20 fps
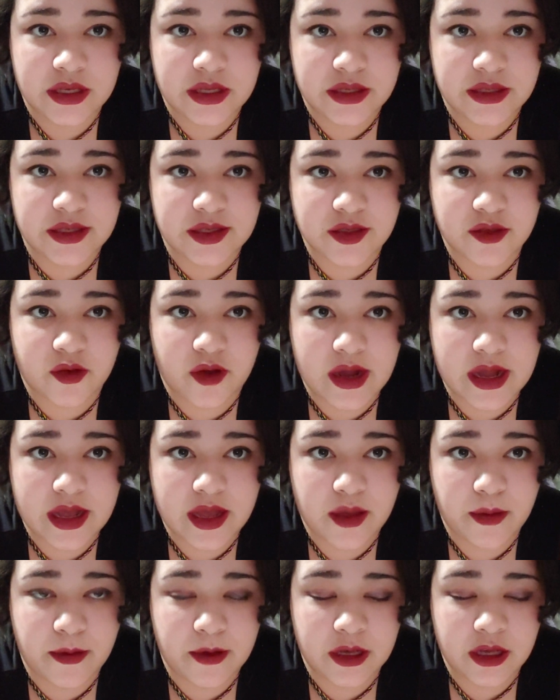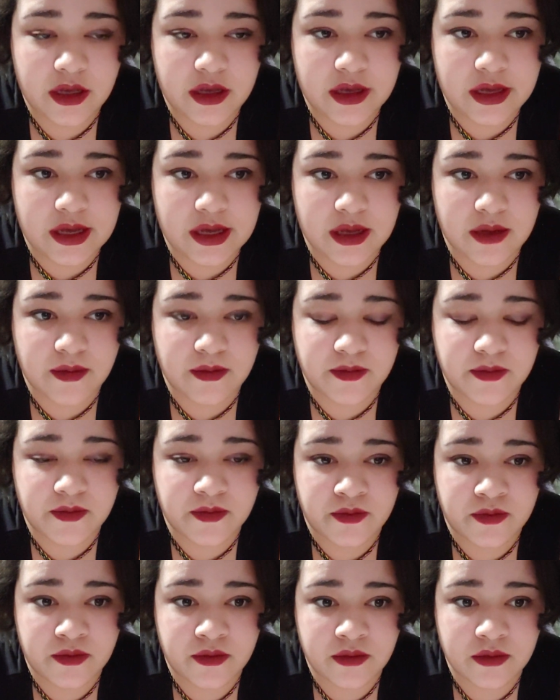describe.
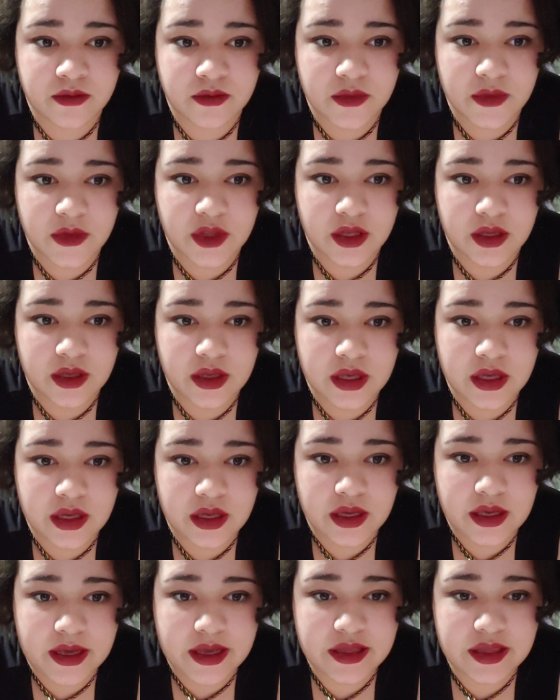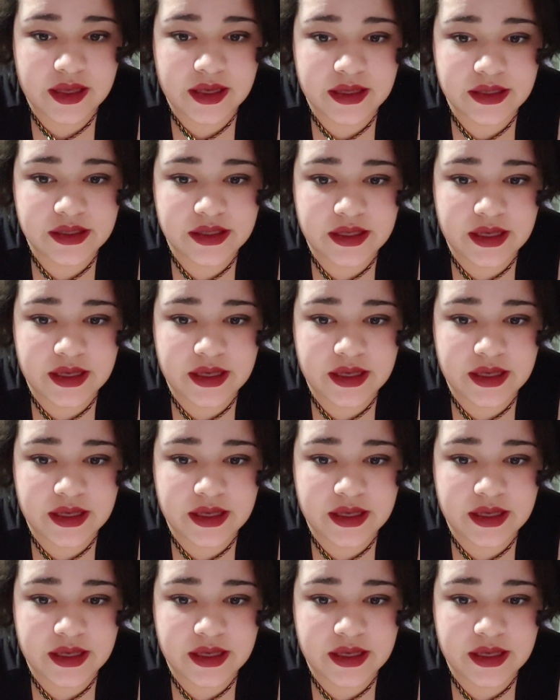I think it's,